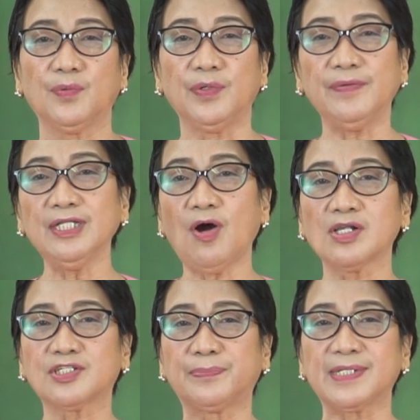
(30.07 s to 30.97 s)
We will
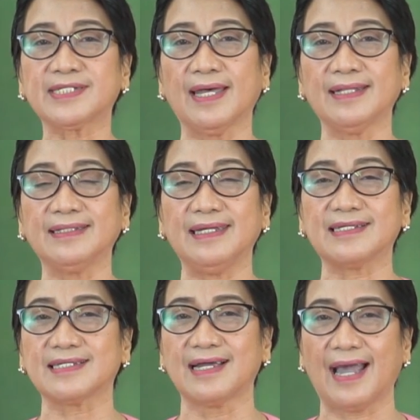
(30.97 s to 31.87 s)
also present
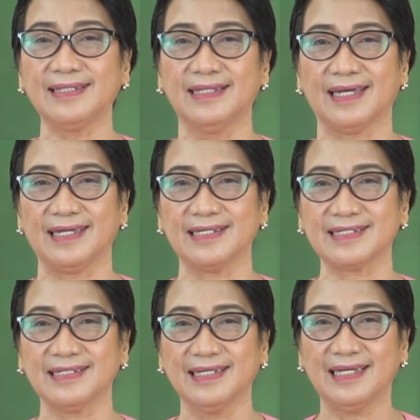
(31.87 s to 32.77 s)
its
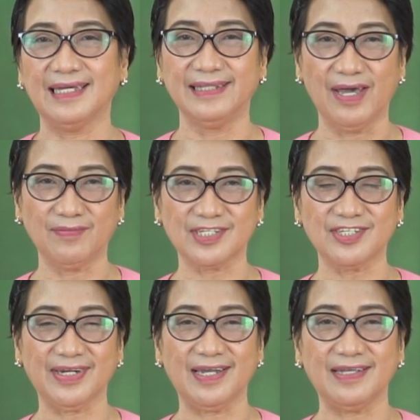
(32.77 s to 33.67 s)
guidelines and
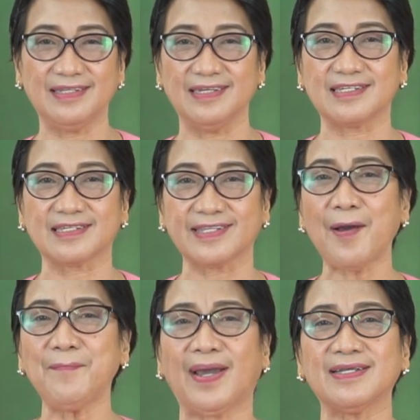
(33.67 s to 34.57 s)
demonstrate its
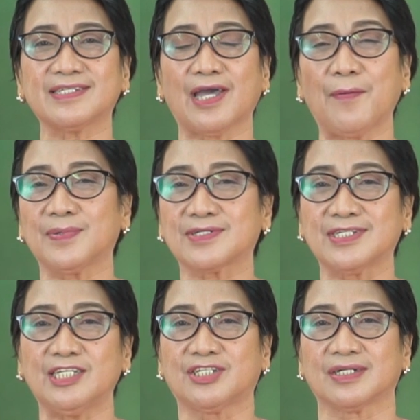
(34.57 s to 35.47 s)
step-by-step
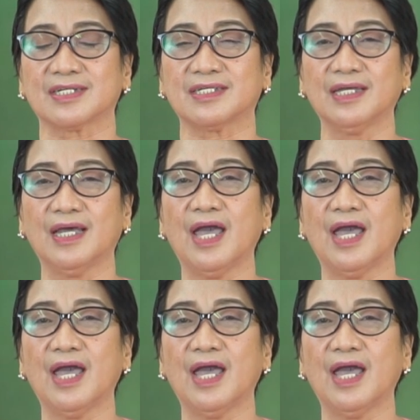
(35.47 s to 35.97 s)
procedures.